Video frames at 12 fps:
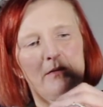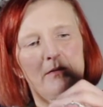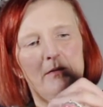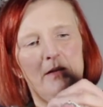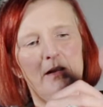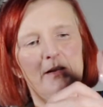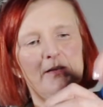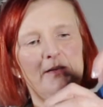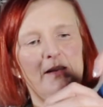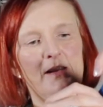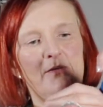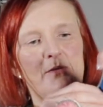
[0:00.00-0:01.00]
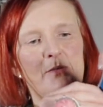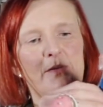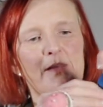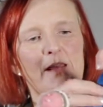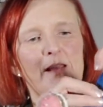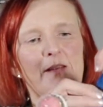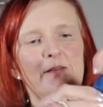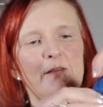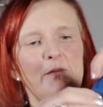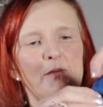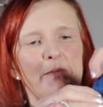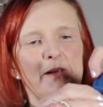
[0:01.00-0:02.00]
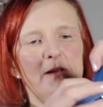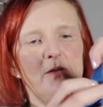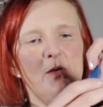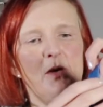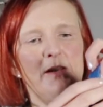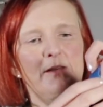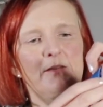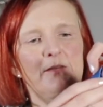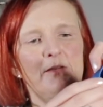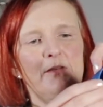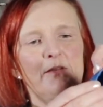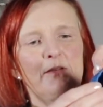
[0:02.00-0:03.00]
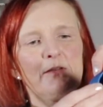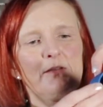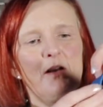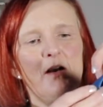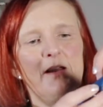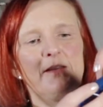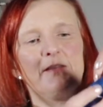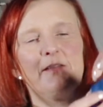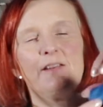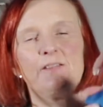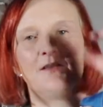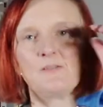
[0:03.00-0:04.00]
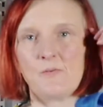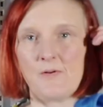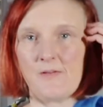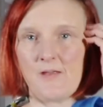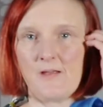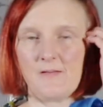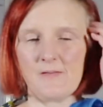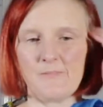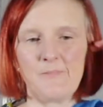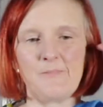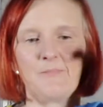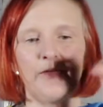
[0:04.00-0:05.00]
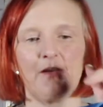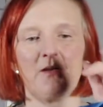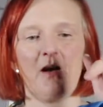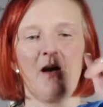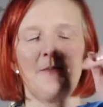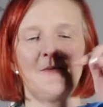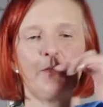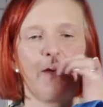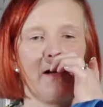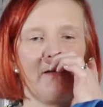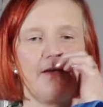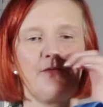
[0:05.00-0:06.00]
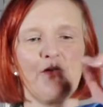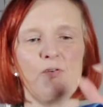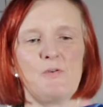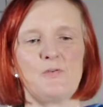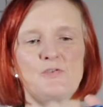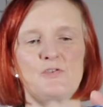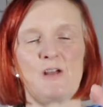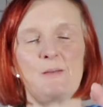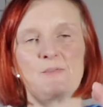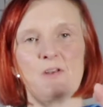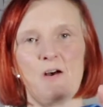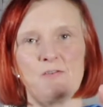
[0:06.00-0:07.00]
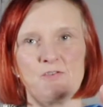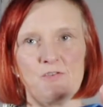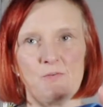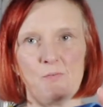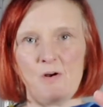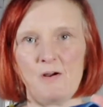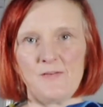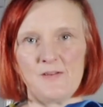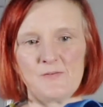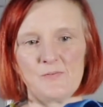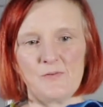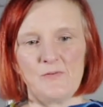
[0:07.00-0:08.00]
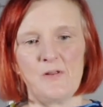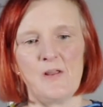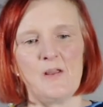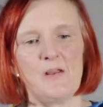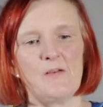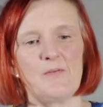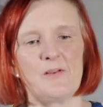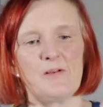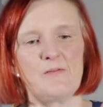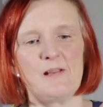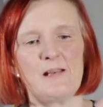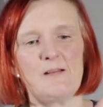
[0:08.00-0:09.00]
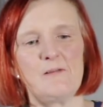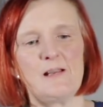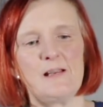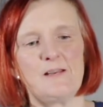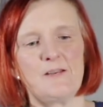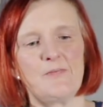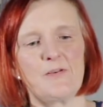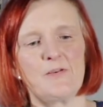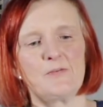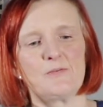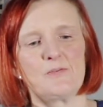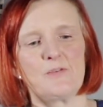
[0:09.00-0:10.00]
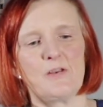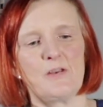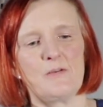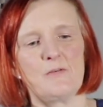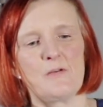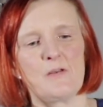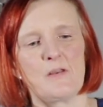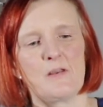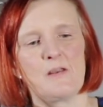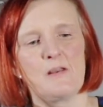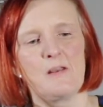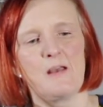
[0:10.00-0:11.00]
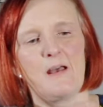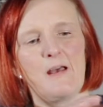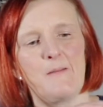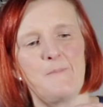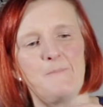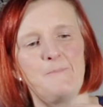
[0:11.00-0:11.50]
But like I said, even with this it will be quite tight, and this is one of the times where if your straps are too wide, this will feel really difficult to do. And